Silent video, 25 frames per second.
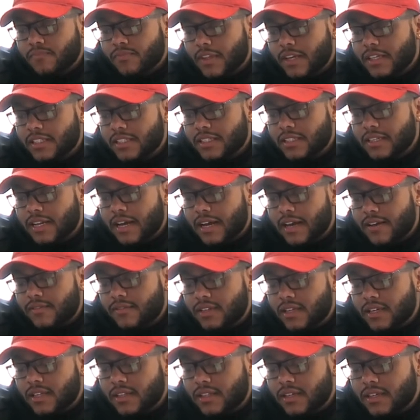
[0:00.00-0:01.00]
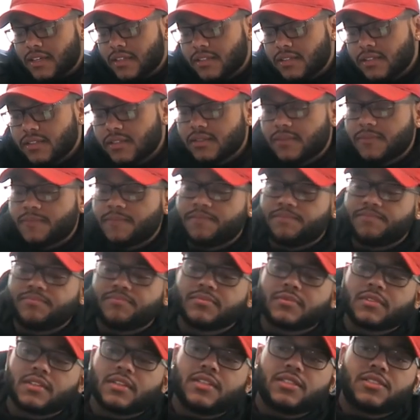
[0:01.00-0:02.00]
I should not have did this.
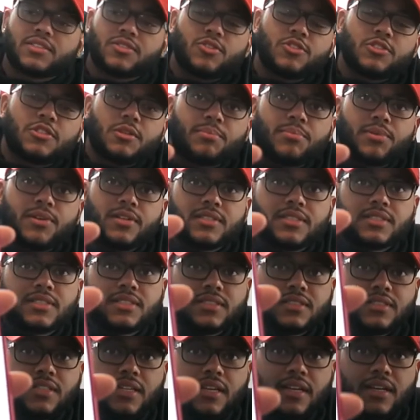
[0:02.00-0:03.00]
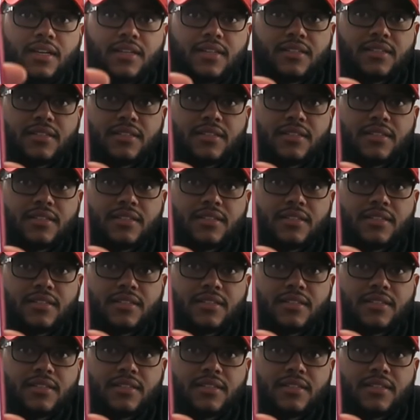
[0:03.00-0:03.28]
It shows the purchases there.